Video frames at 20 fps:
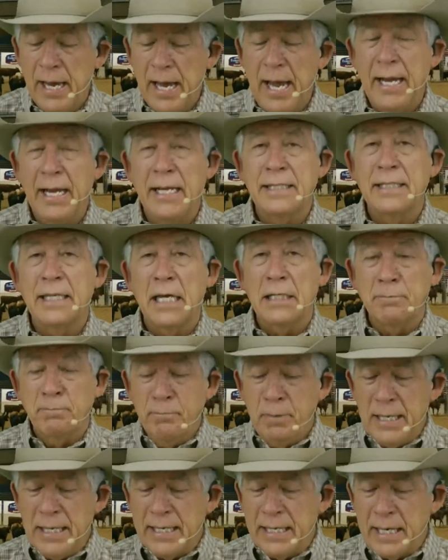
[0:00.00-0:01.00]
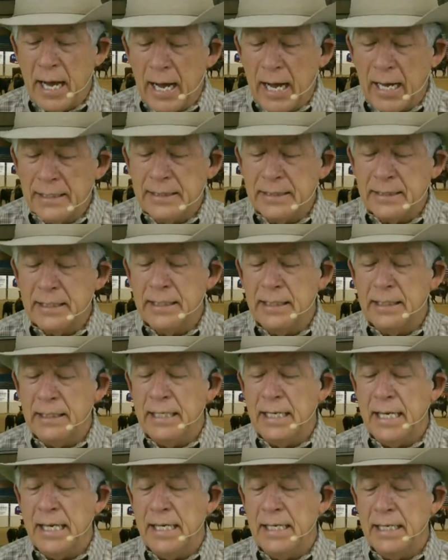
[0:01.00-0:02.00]
and it says, Be
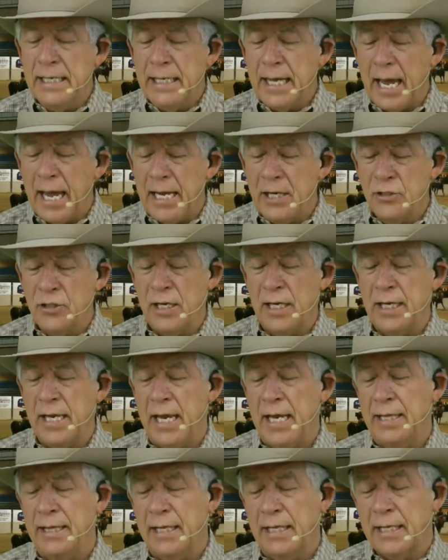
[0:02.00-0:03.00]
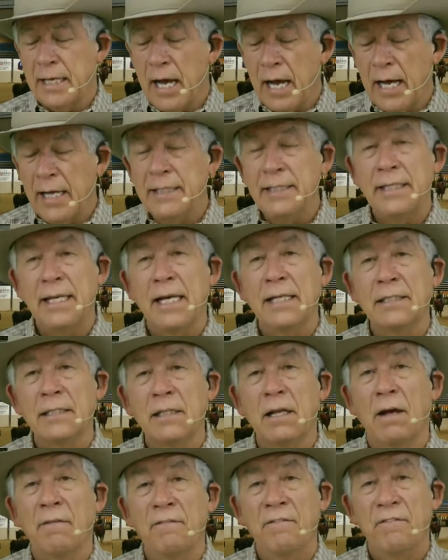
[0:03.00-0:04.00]
constantly engaging in the
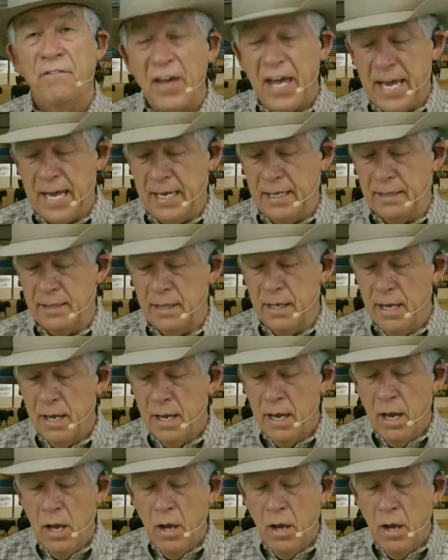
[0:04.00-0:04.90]
contest of faith,